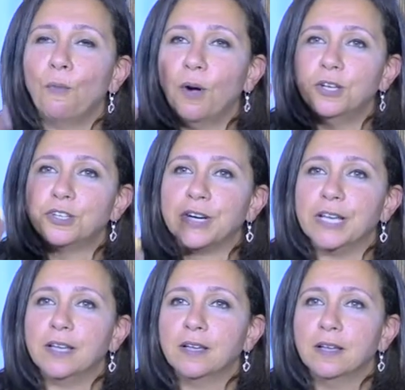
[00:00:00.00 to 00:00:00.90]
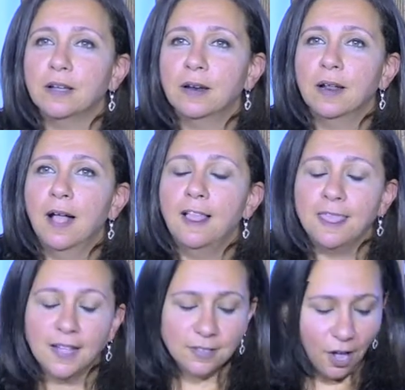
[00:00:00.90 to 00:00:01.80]
One drink,
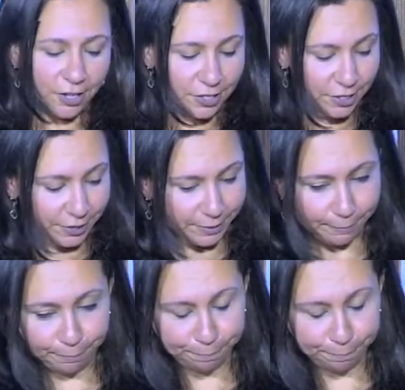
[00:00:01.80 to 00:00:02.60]
that's all it took.